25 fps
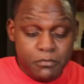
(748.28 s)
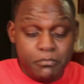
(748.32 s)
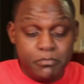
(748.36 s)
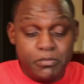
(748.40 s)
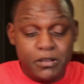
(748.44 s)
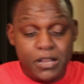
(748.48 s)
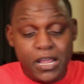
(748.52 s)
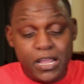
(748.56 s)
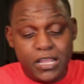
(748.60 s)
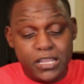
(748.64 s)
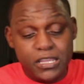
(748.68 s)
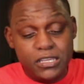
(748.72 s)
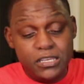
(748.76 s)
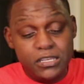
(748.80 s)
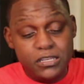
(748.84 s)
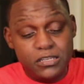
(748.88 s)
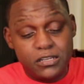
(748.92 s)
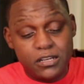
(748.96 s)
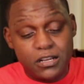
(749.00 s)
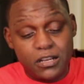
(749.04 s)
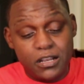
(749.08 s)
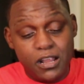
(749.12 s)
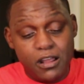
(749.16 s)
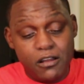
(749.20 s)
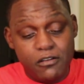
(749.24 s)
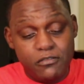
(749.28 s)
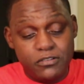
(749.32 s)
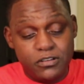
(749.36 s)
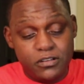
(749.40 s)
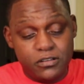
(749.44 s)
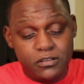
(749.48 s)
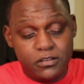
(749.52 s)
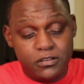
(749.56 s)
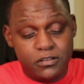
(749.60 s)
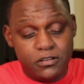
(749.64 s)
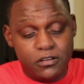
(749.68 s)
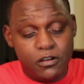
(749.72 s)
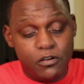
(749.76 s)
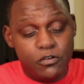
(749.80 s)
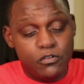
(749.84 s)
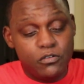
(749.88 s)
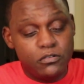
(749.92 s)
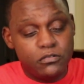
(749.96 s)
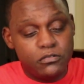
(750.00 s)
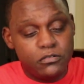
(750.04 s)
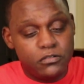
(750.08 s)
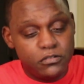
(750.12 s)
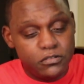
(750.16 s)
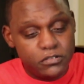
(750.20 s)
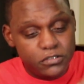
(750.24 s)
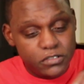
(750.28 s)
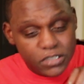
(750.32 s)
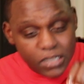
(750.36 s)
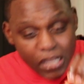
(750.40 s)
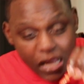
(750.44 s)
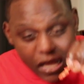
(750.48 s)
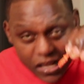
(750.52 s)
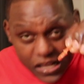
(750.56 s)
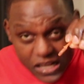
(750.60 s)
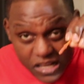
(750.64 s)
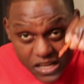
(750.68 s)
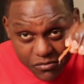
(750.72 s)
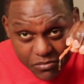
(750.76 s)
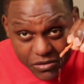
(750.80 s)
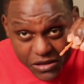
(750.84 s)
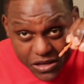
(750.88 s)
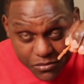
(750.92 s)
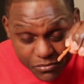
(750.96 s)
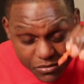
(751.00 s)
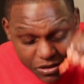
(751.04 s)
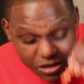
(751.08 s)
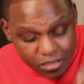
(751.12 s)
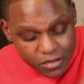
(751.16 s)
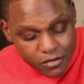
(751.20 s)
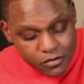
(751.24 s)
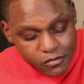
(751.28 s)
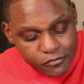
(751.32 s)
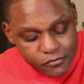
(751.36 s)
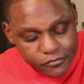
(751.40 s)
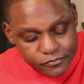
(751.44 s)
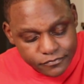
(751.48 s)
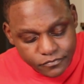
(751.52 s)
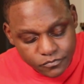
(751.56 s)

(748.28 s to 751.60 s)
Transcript: But I can eat the claw and you got a little bit of meat.